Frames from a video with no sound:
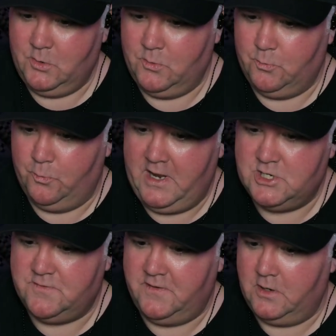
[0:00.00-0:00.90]

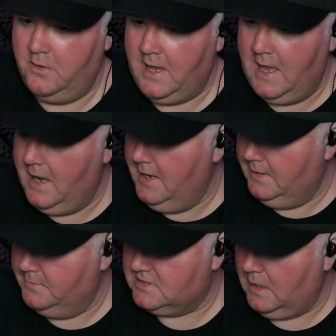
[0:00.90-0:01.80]
Rage Fun 09,
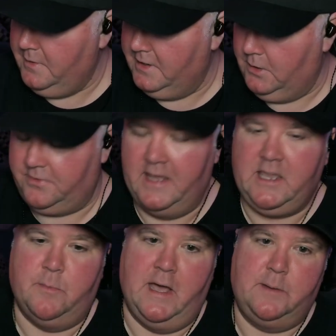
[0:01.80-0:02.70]
I'm subbing to you. Thank
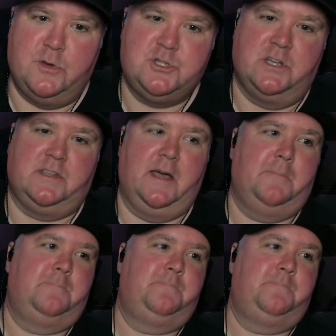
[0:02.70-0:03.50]
you, man. Appreciate that.